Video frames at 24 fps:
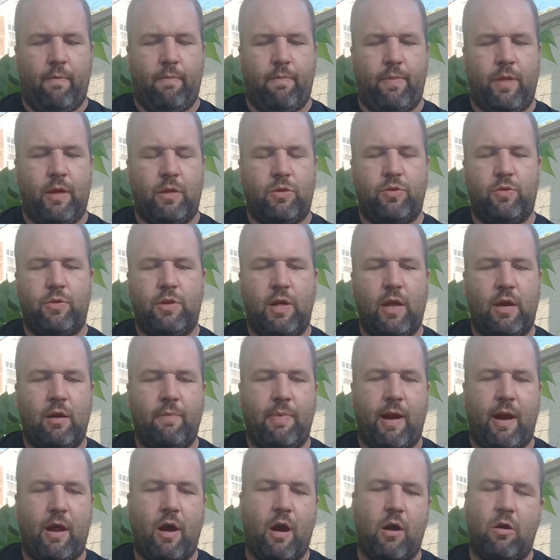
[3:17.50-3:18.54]
This one's hitting
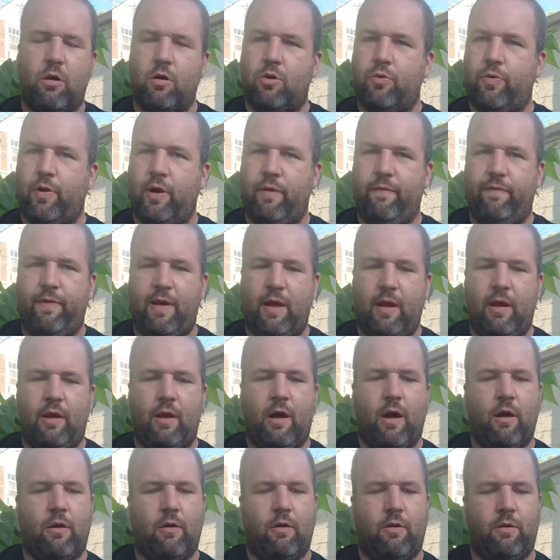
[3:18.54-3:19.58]
about 120 feet,
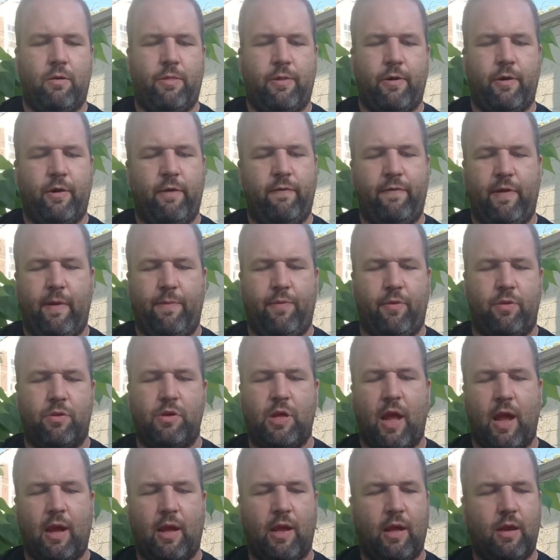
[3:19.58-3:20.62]
130 feet per
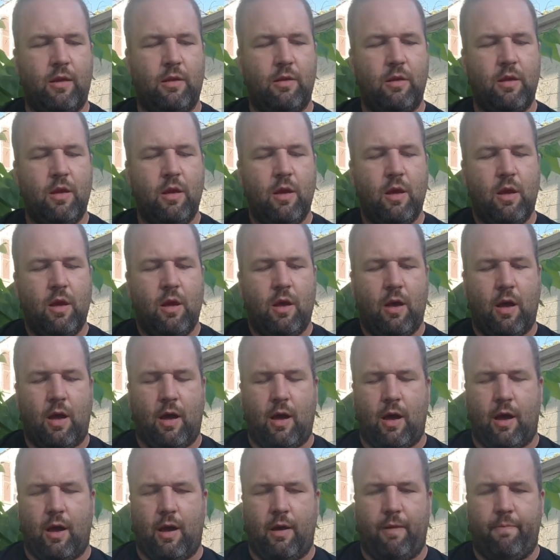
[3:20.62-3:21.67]
second.
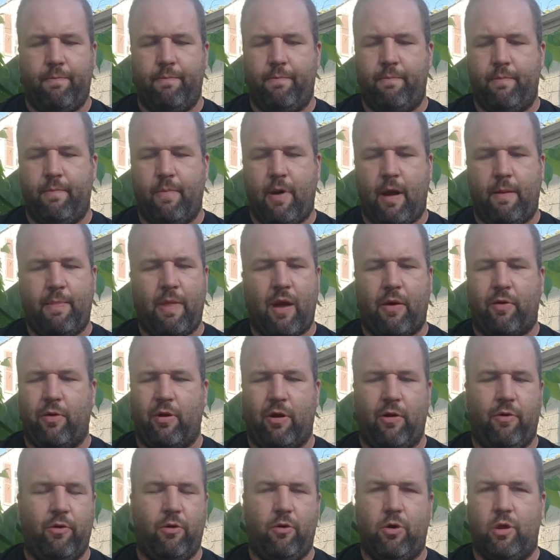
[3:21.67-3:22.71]
I'm not going
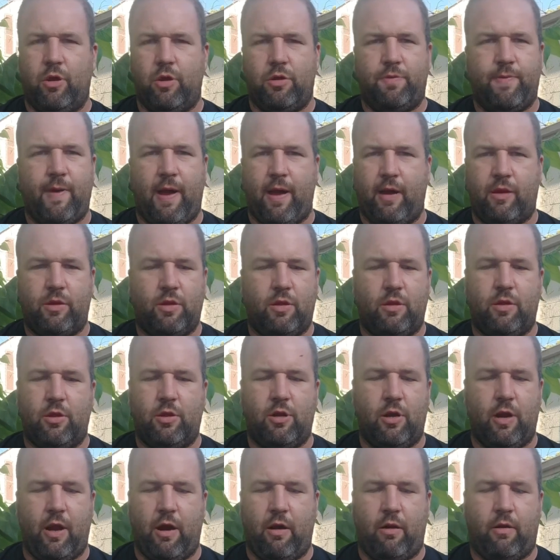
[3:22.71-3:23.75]
to go into all the specs. It's a
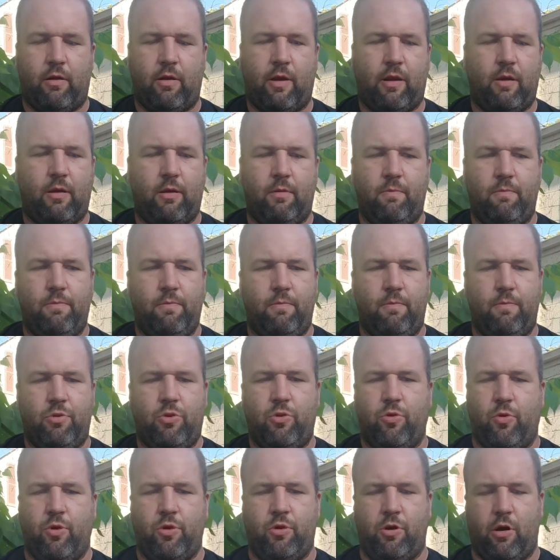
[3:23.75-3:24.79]
generic
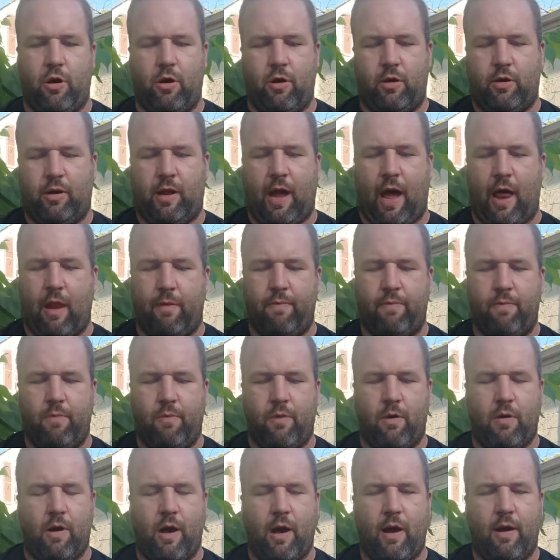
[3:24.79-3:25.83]
short dart caliber
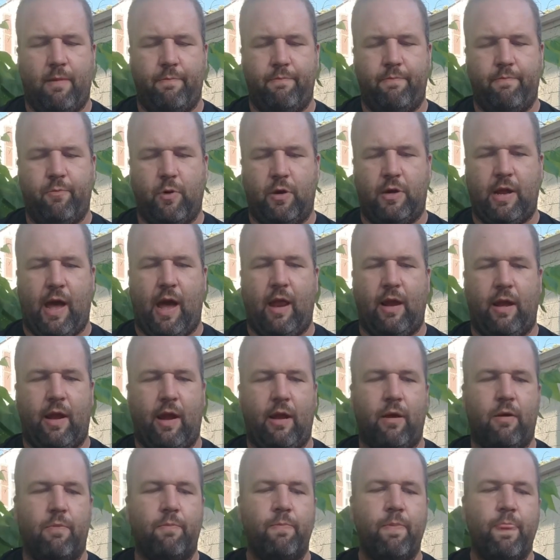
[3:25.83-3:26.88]

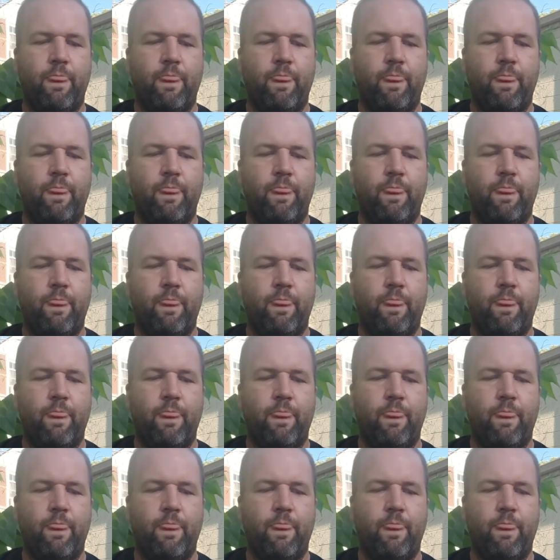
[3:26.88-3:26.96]
Retaliator.